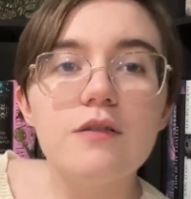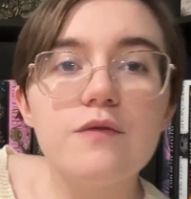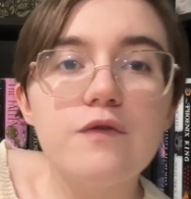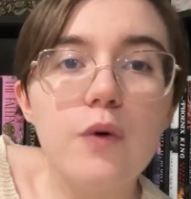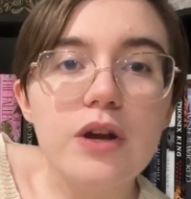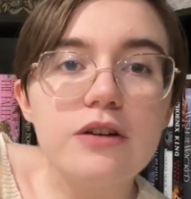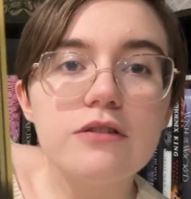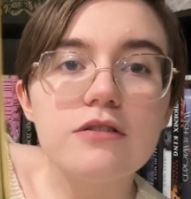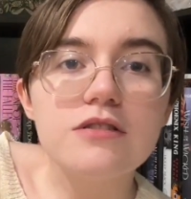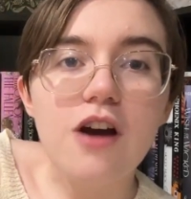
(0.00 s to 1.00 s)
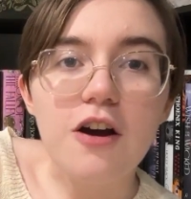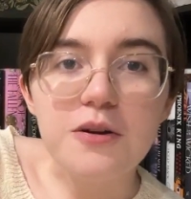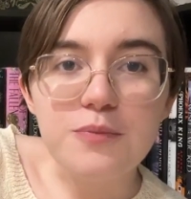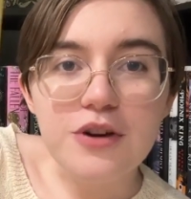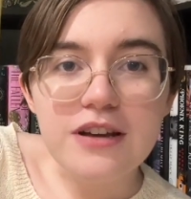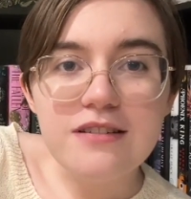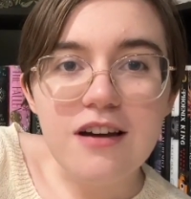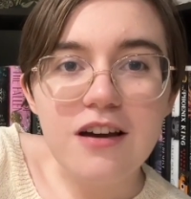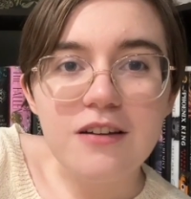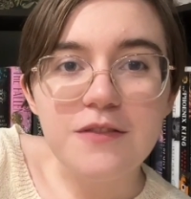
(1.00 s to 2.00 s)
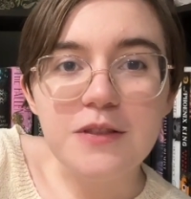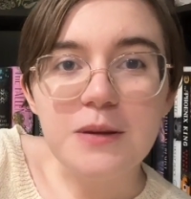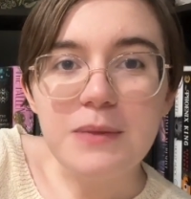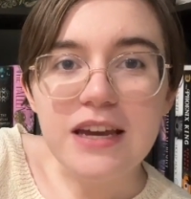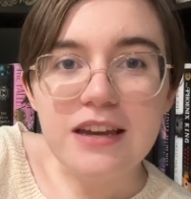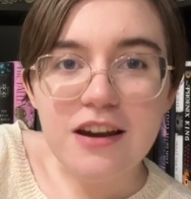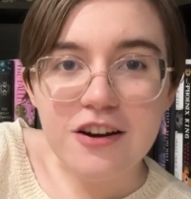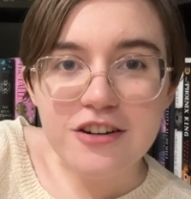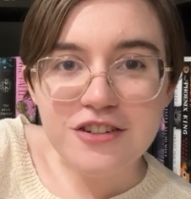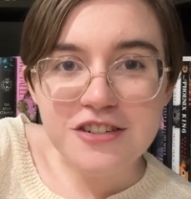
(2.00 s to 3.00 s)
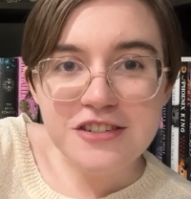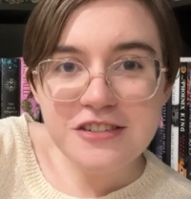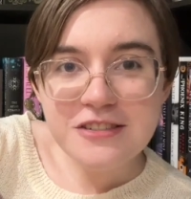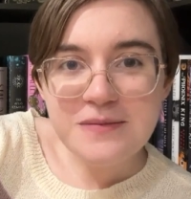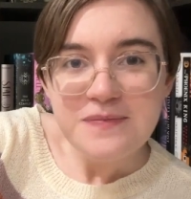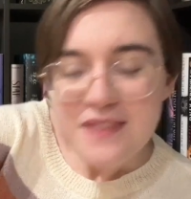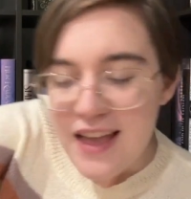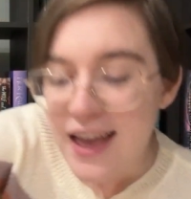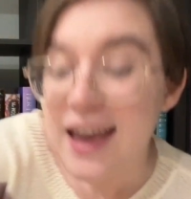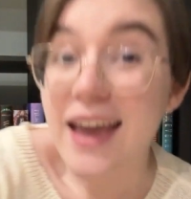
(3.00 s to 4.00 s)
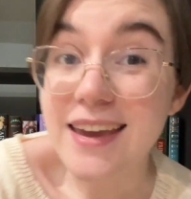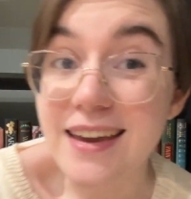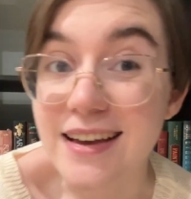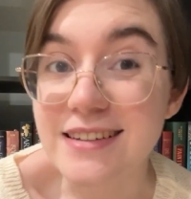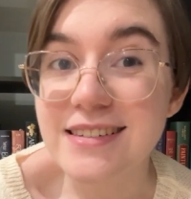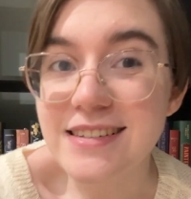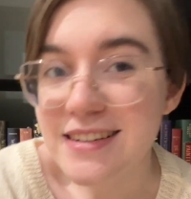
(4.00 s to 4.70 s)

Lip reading: foiled art print of the main characters. And